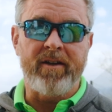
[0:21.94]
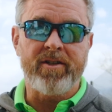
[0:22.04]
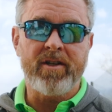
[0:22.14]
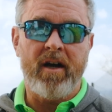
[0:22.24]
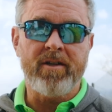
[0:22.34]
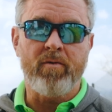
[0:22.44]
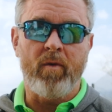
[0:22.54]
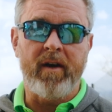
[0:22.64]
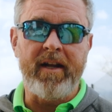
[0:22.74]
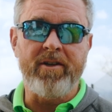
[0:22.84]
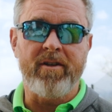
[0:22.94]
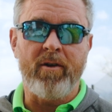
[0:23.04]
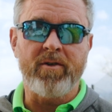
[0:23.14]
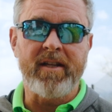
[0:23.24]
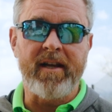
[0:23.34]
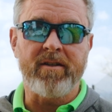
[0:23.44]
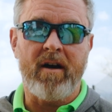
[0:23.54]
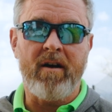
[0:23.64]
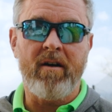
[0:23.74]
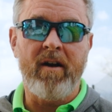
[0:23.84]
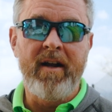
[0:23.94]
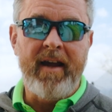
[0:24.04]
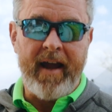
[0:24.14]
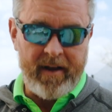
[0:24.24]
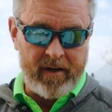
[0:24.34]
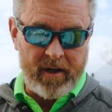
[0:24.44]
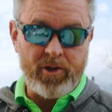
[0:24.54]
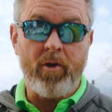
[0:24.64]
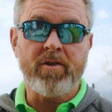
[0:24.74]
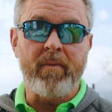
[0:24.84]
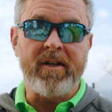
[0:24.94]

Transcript: discuss what each of those things are and show some